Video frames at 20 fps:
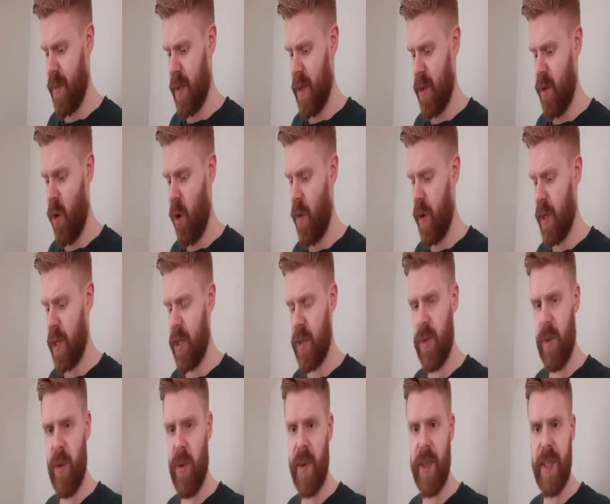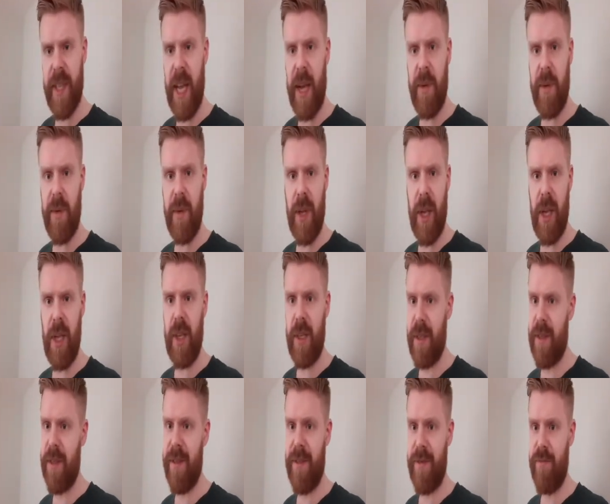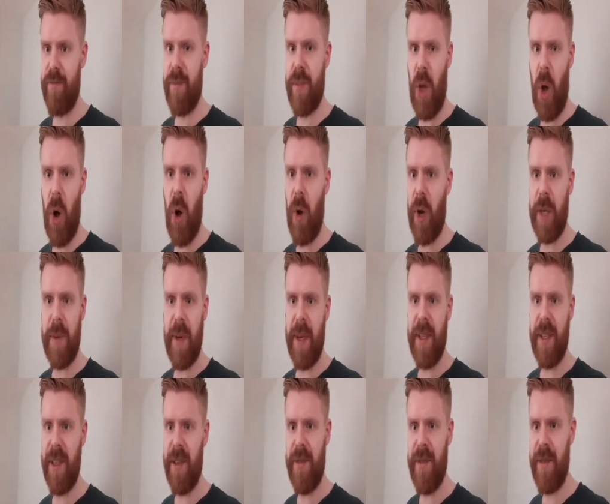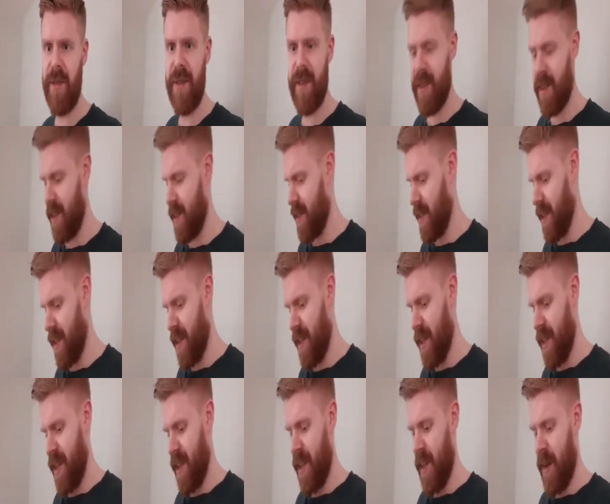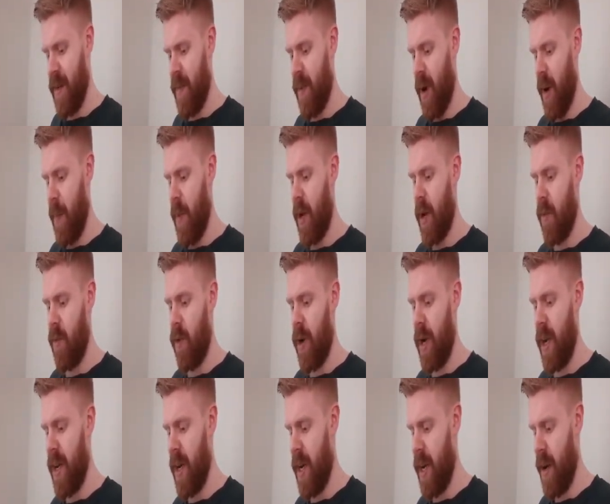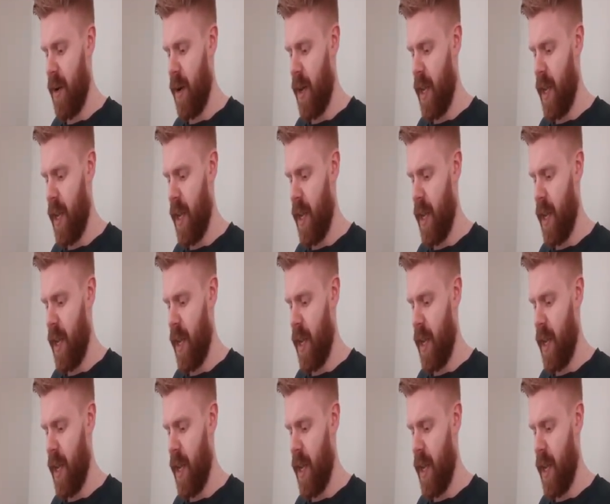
Norris or Verstappen, but they're just so expensive. Well, I'll pick up Raikkonen now and